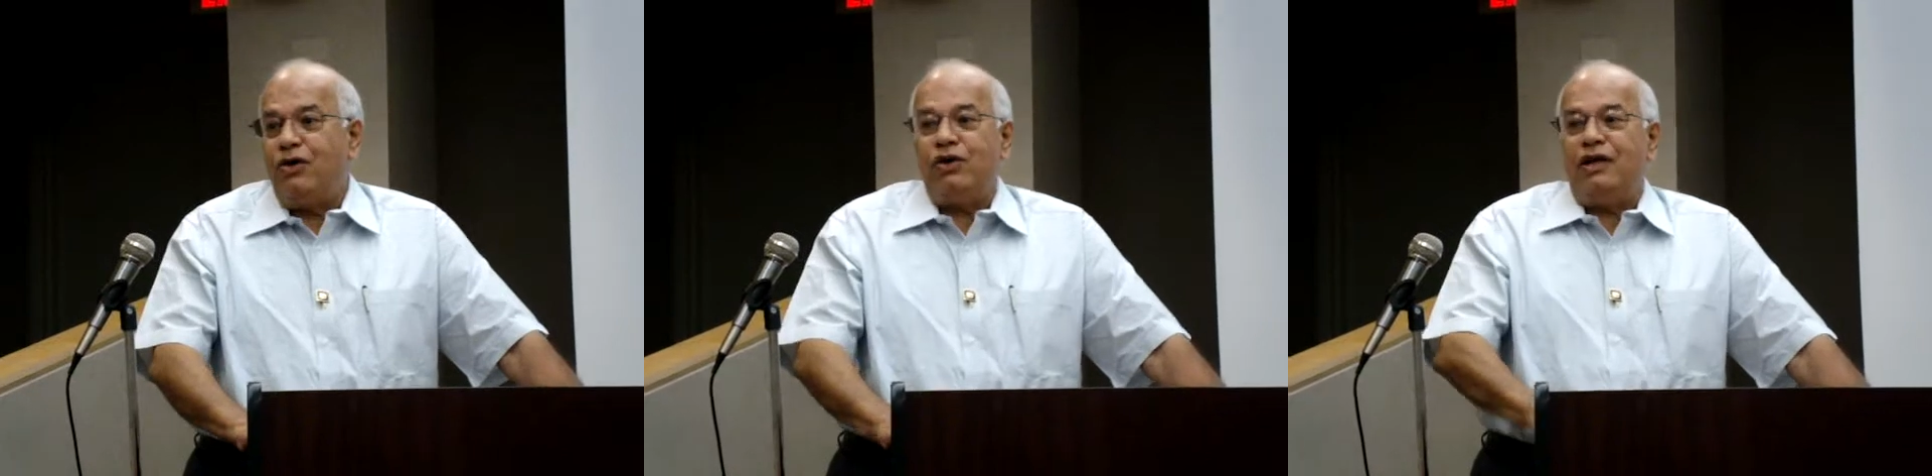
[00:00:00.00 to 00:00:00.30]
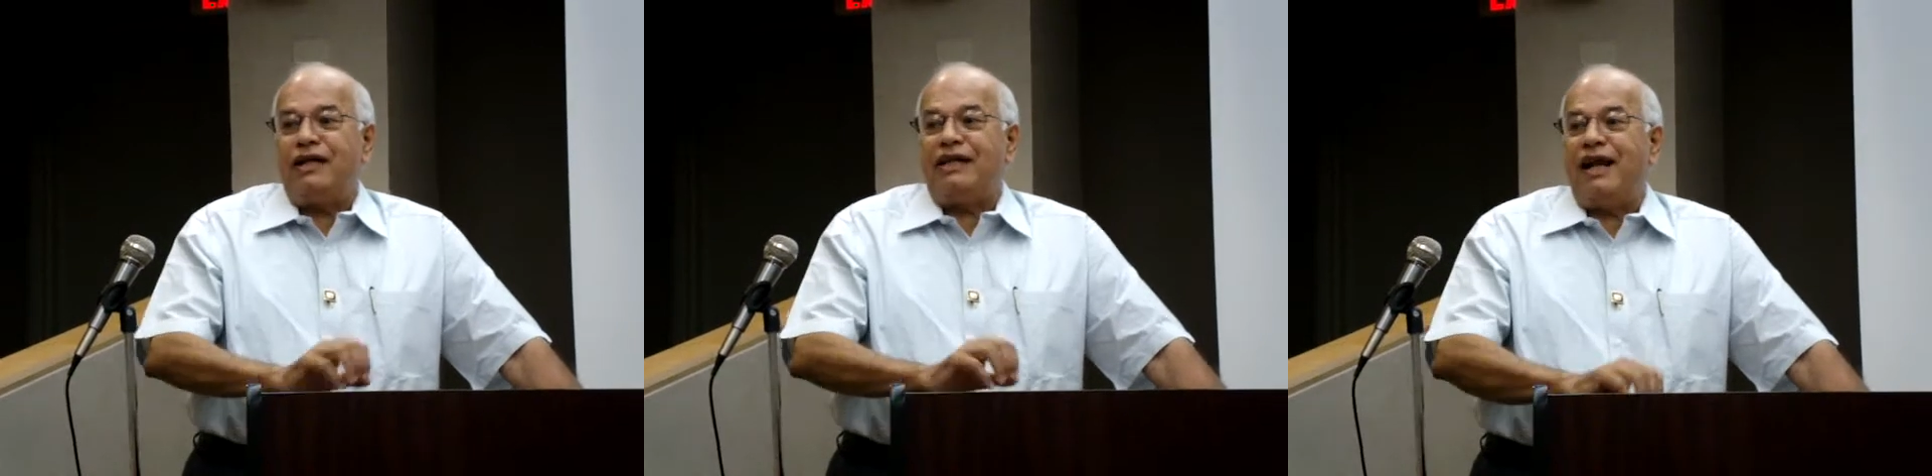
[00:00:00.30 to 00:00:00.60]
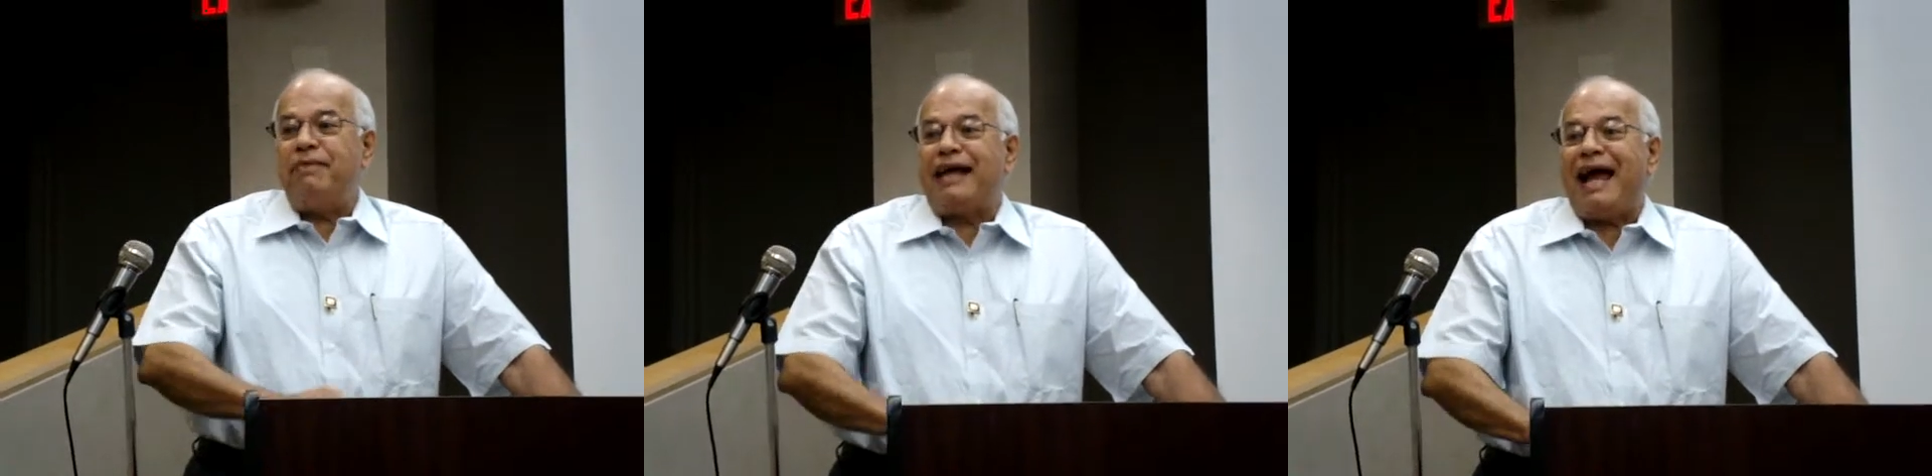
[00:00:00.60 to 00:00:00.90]
You didn't
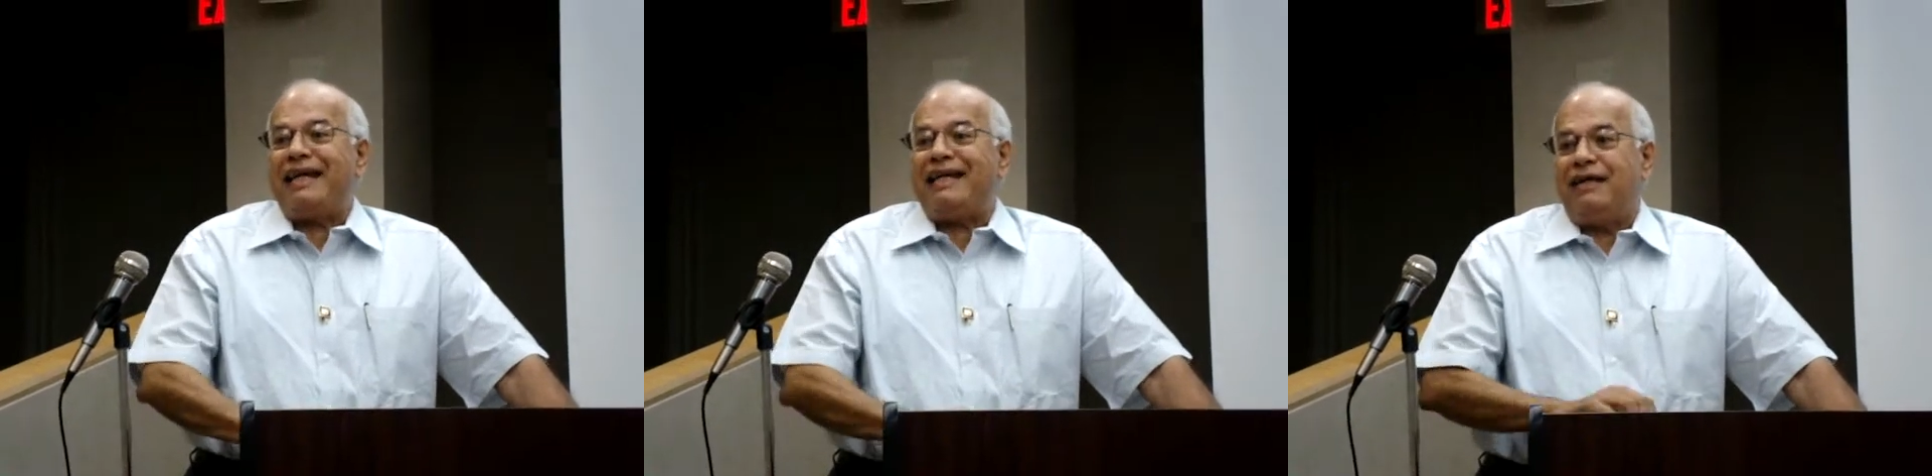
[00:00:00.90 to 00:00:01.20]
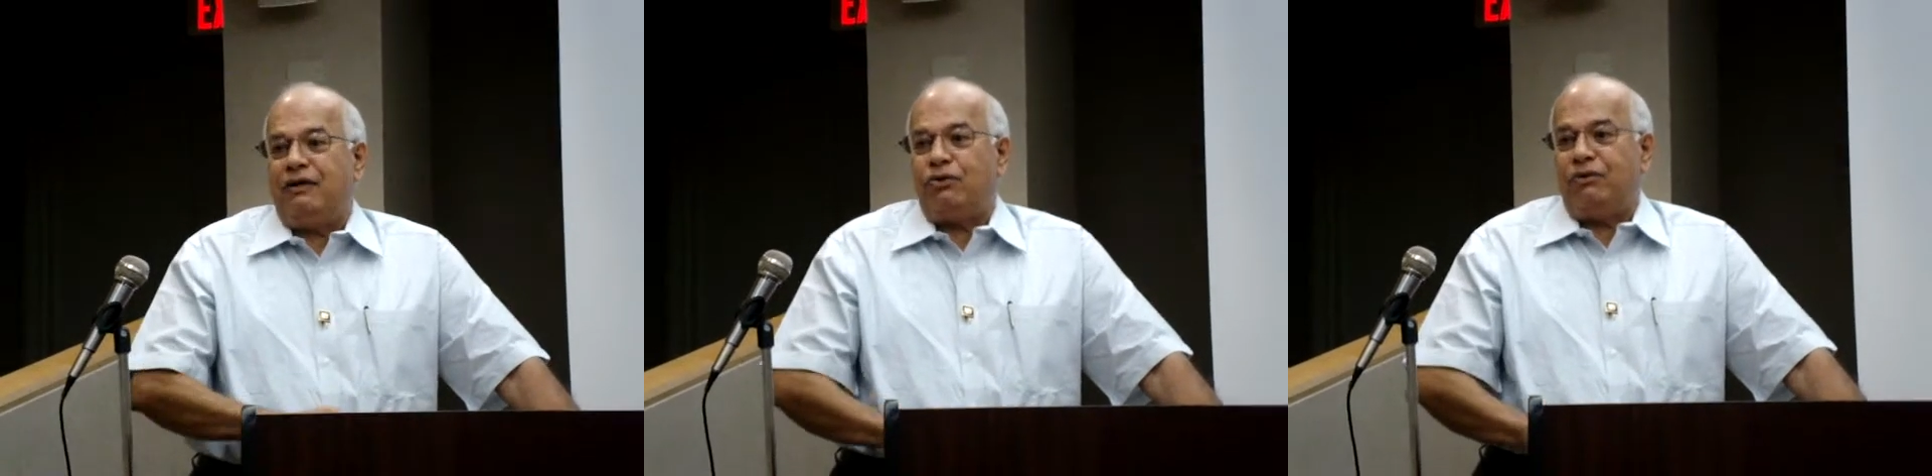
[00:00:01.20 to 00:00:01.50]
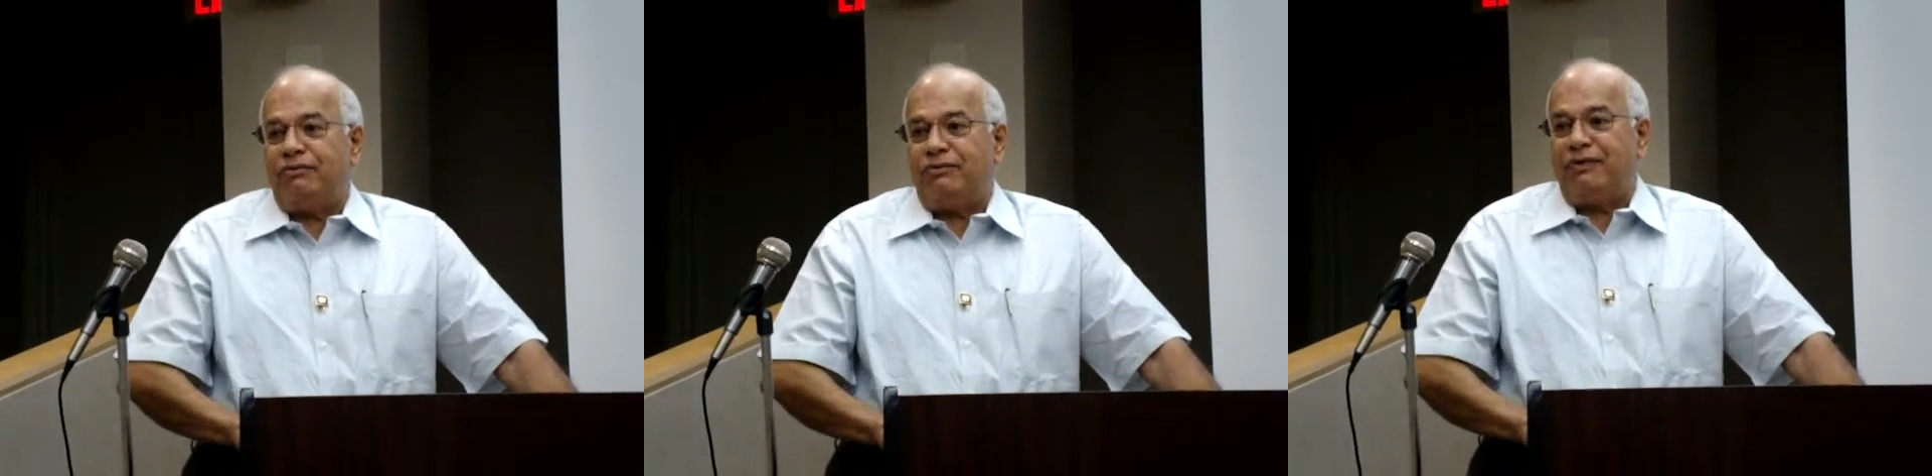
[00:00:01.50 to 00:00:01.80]
tell me I did it.
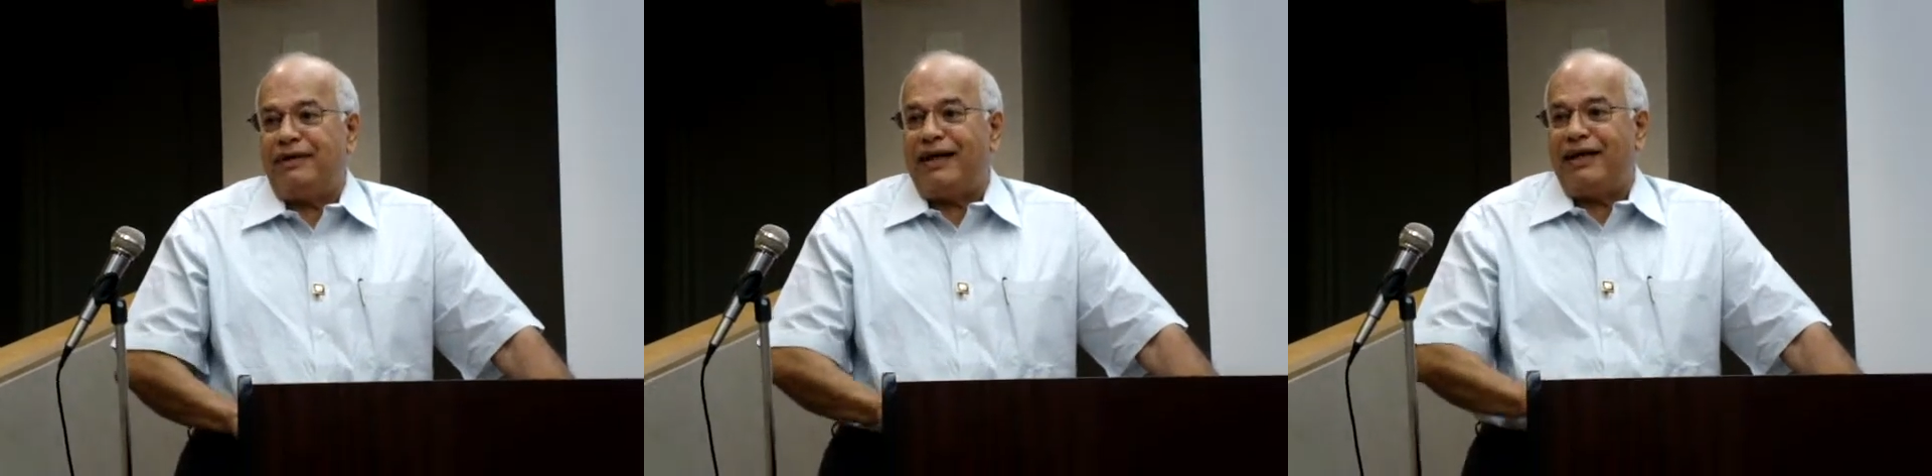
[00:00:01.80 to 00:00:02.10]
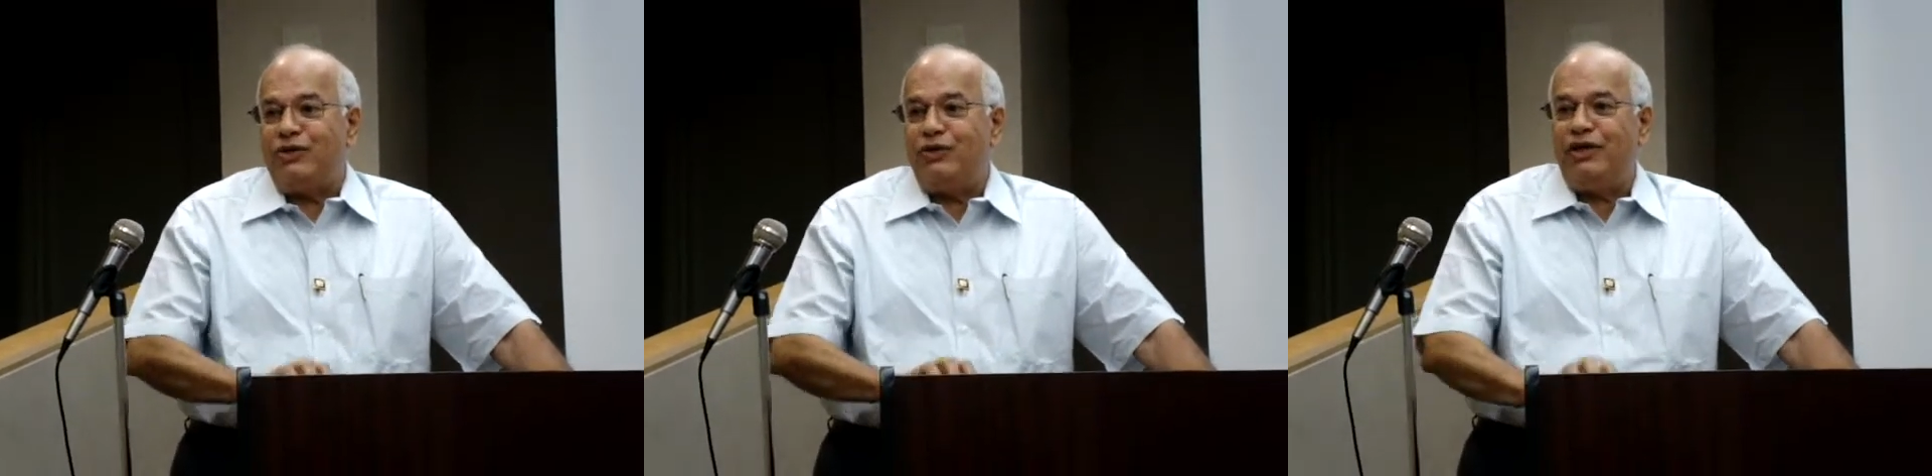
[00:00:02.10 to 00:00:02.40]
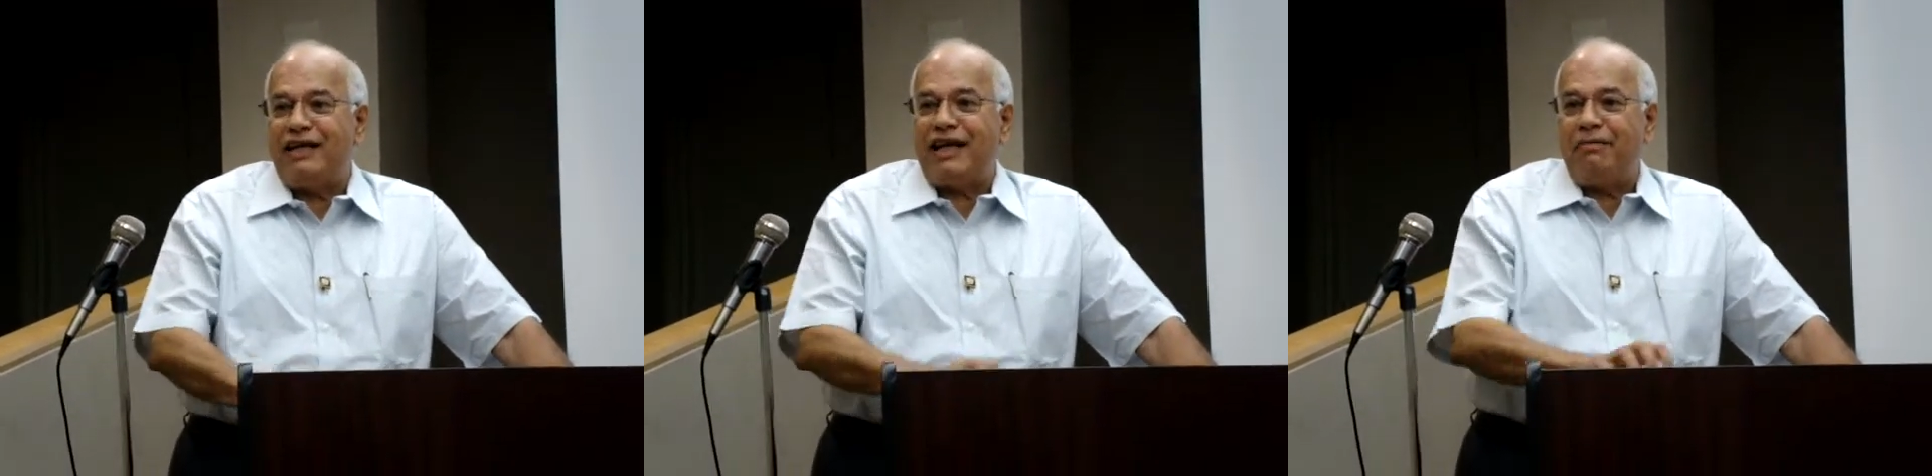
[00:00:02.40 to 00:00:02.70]
You
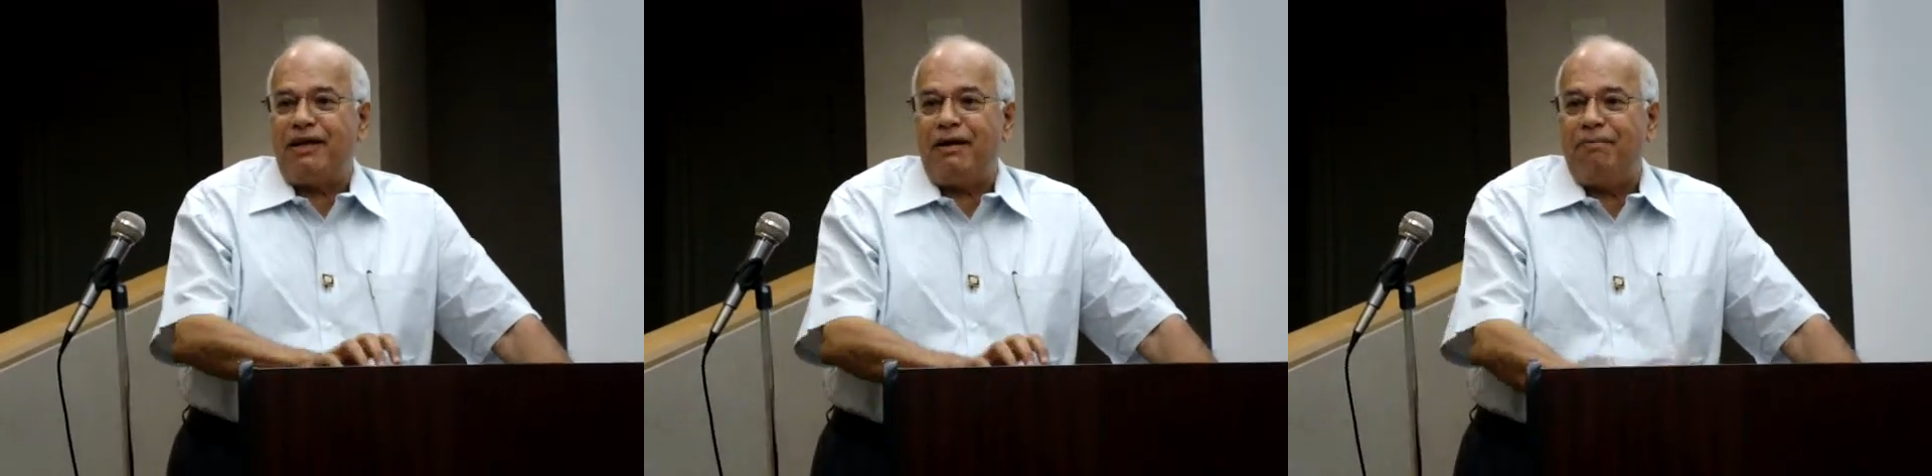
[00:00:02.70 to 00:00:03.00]
didn't tell me